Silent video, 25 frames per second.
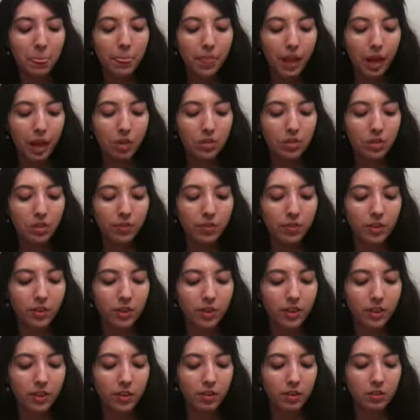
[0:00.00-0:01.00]
I'll
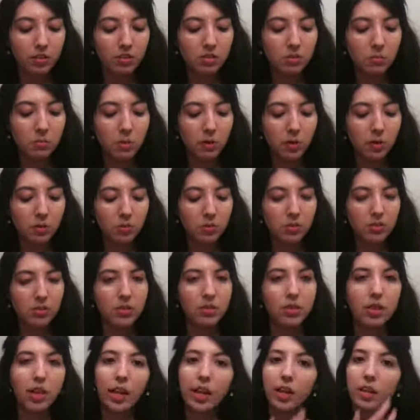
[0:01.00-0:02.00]
definitely
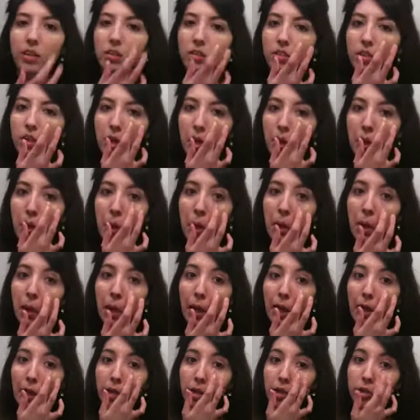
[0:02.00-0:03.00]
post that.
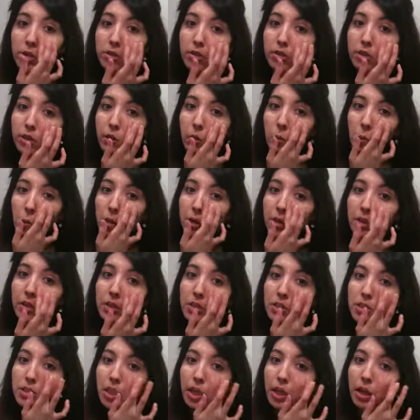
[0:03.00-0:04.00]
And you're just going to work
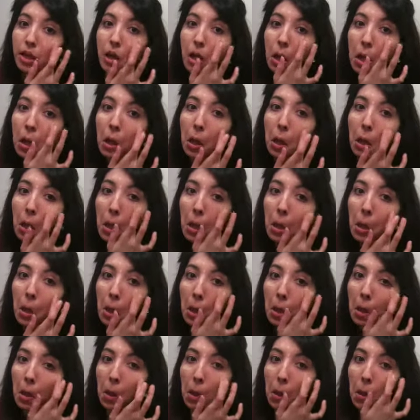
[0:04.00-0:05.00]
this in
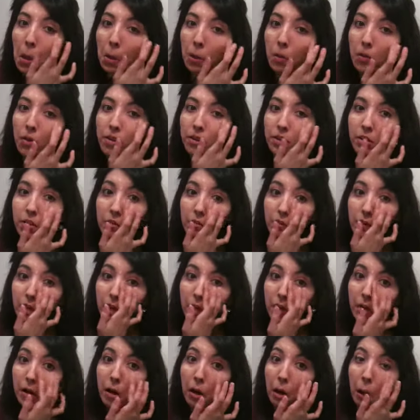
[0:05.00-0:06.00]
with your
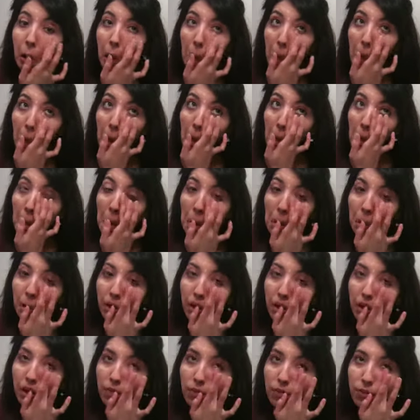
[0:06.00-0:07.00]
finger,
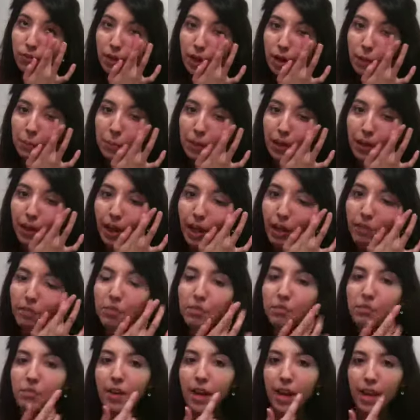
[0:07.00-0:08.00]
cover up, like I have
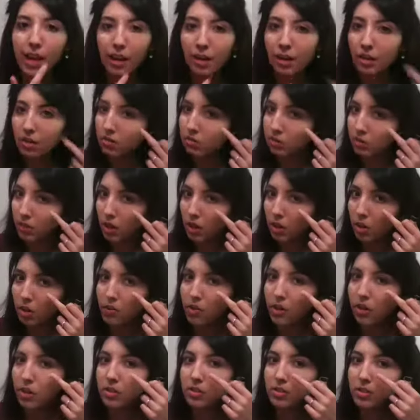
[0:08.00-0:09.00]
a vein. I don't know if
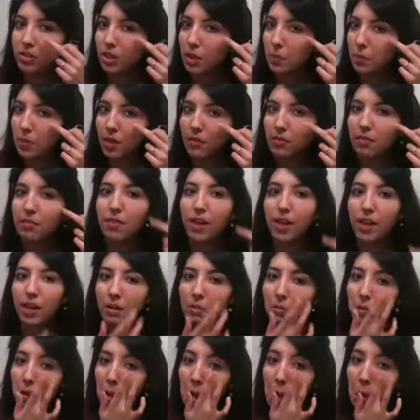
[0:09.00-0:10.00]
y'all can see it, but I have a
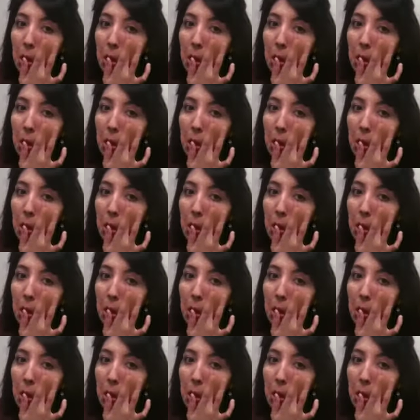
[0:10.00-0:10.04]
vein.